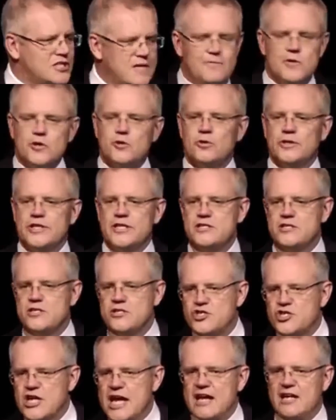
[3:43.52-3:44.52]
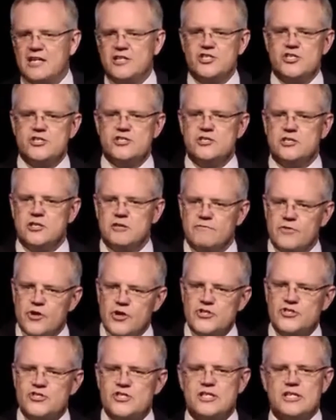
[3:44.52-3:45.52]
difficulties and challenges and
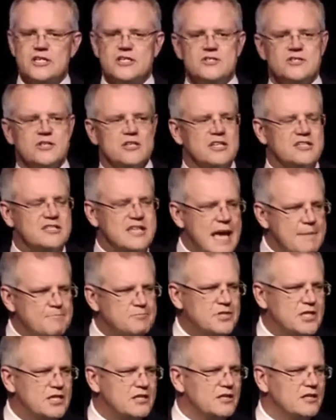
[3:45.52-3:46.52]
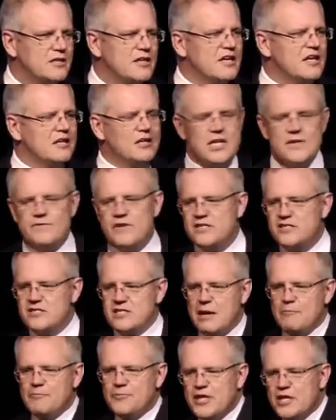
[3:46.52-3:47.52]
adversities and adapting and leaving
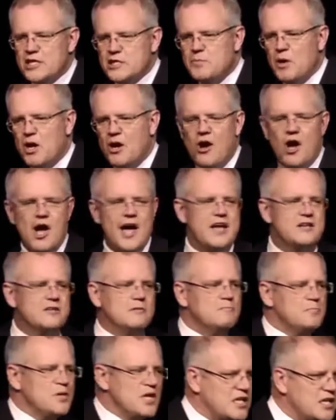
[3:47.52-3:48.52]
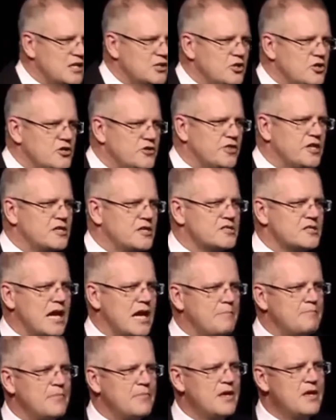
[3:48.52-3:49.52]
some things behind and picking new things
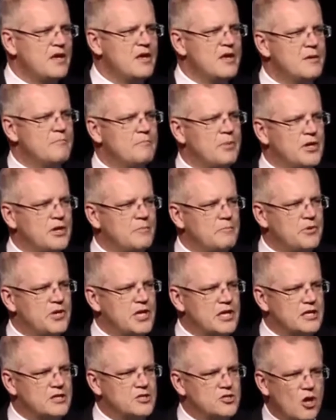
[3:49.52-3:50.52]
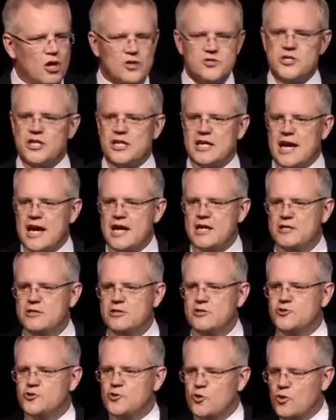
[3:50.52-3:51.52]
up, but being intoxicated
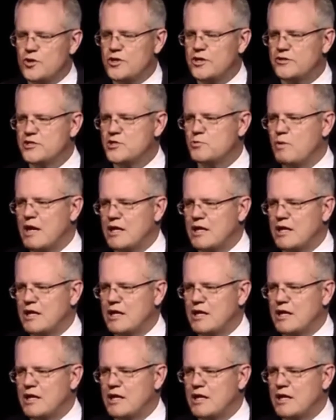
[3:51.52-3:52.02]
and drawn to this